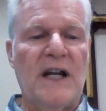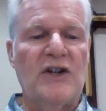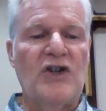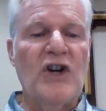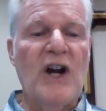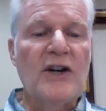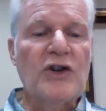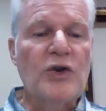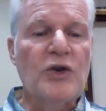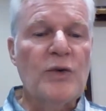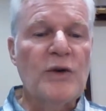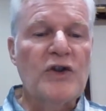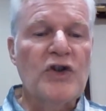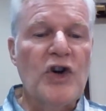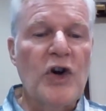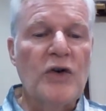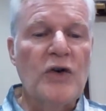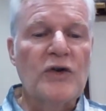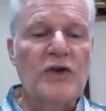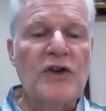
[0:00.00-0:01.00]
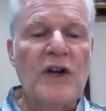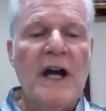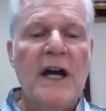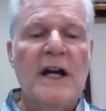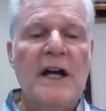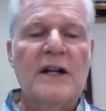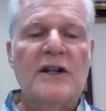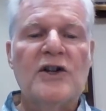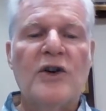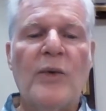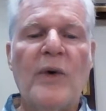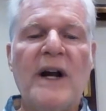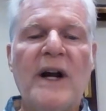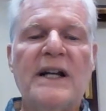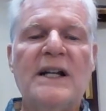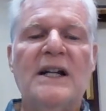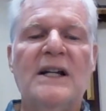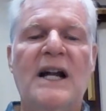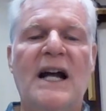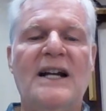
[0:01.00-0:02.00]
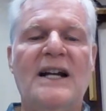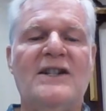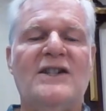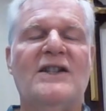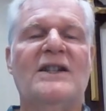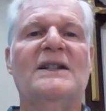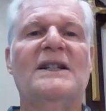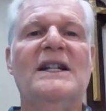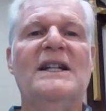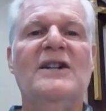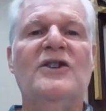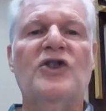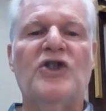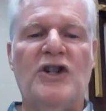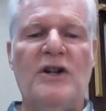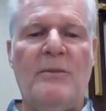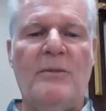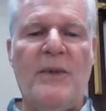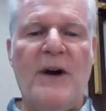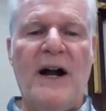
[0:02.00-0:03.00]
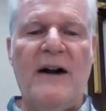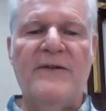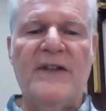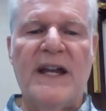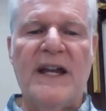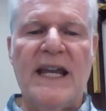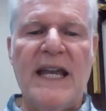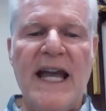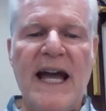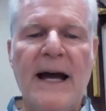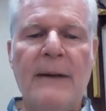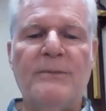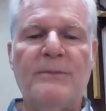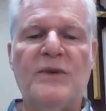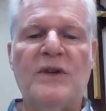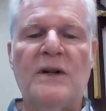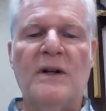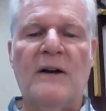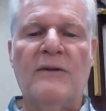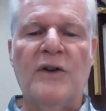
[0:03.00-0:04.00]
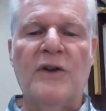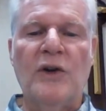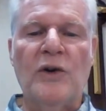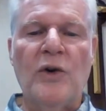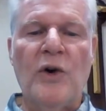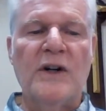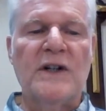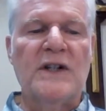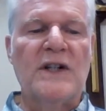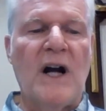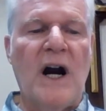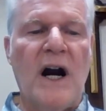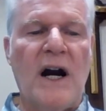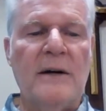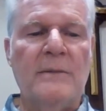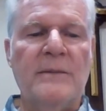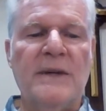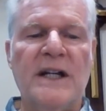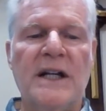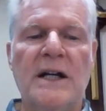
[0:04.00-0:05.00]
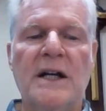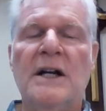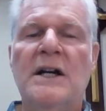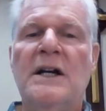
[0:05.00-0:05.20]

Joshua chose to recognize the leadership of the captain of the Lord's army,